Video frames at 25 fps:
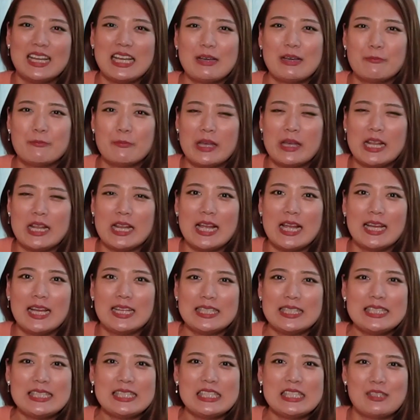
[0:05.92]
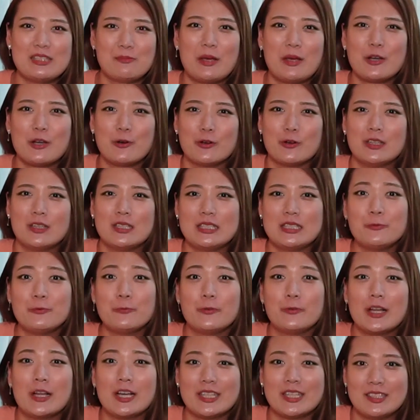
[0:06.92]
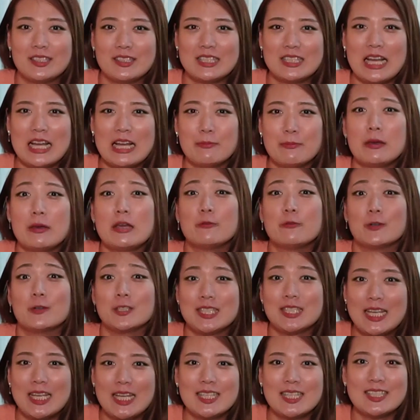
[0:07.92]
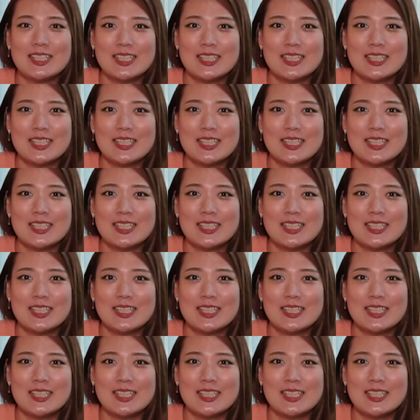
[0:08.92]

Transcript: I'm Bella. This is my quarantine vlog in Taipei for 10